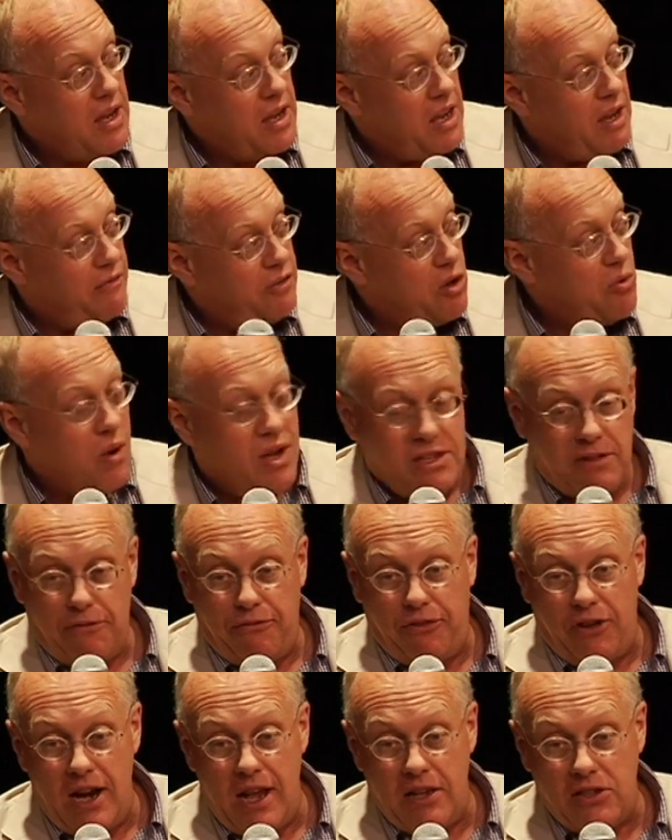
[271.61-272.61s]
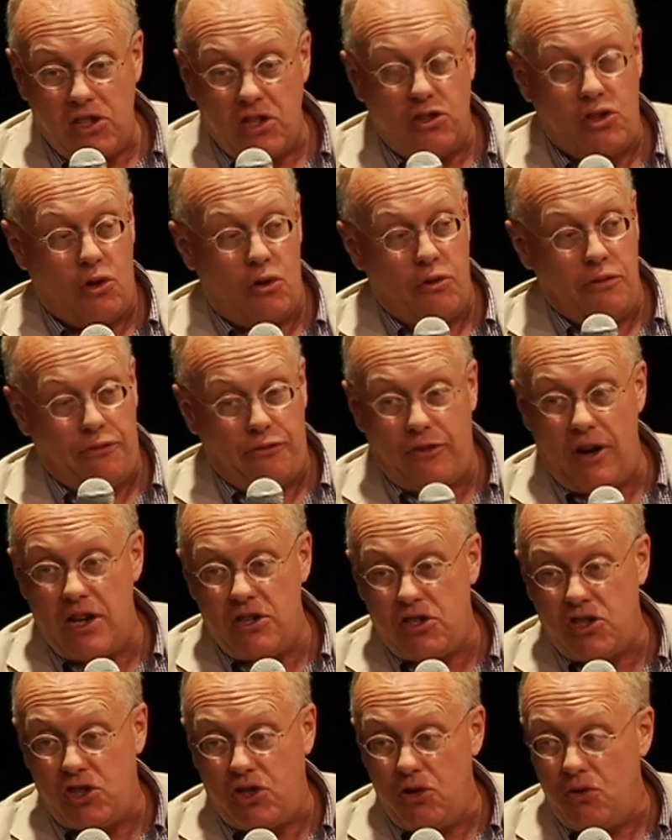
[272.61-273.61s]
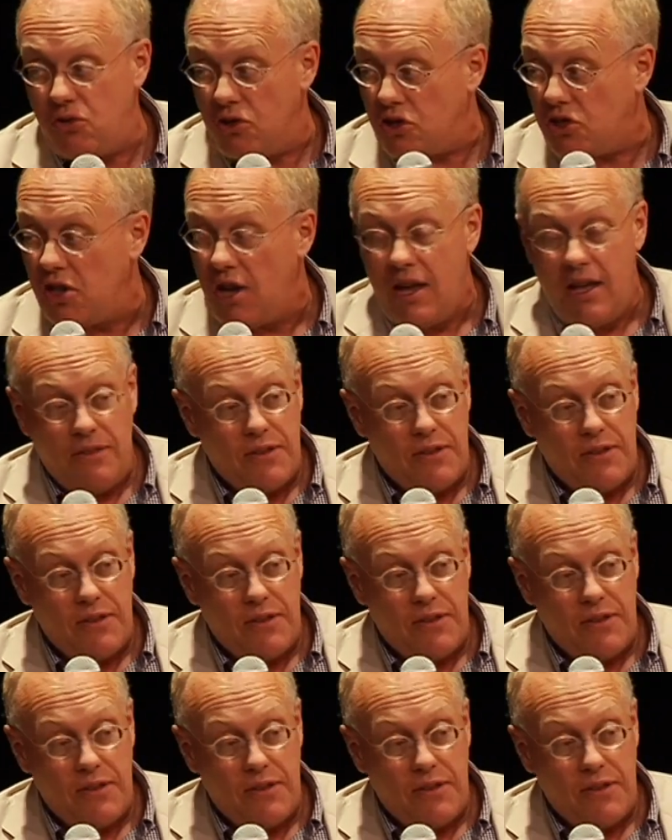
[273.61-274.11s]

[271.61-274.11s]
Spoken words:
if you went to France and told French students